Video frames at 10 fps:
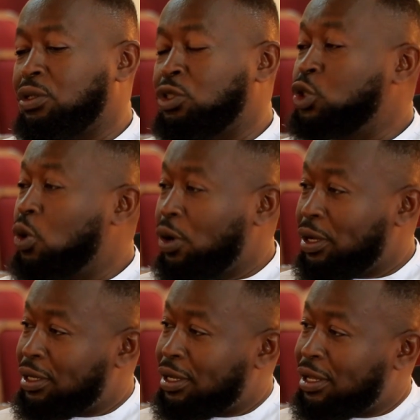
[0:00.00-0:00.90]

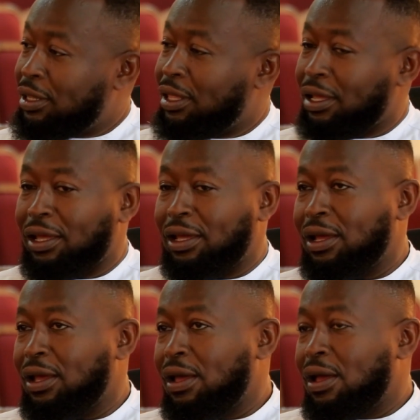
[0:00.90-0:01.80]
join the
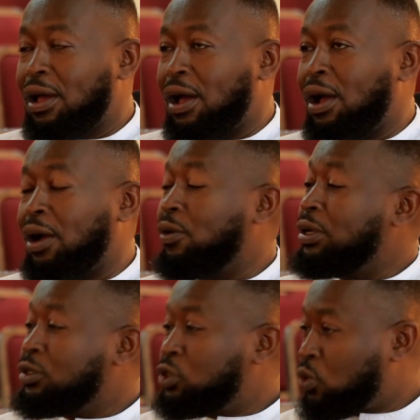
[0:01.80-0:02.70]

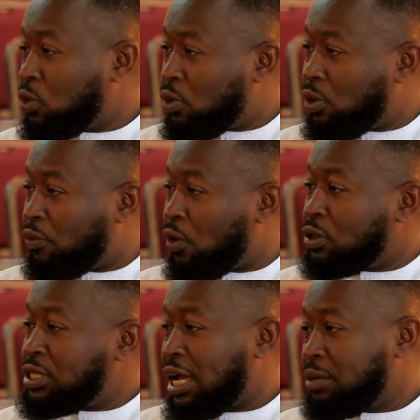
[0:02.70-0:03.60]
greatest school of
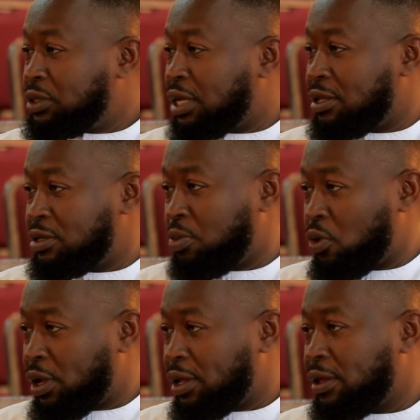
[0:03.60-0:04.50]
all times at this
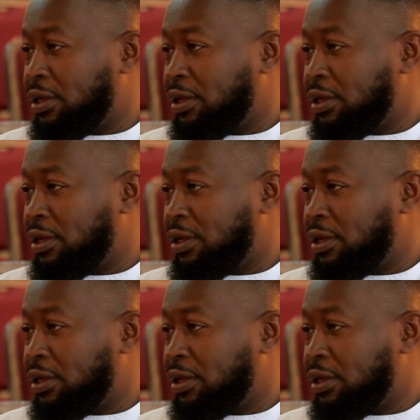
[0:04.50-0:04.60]
point,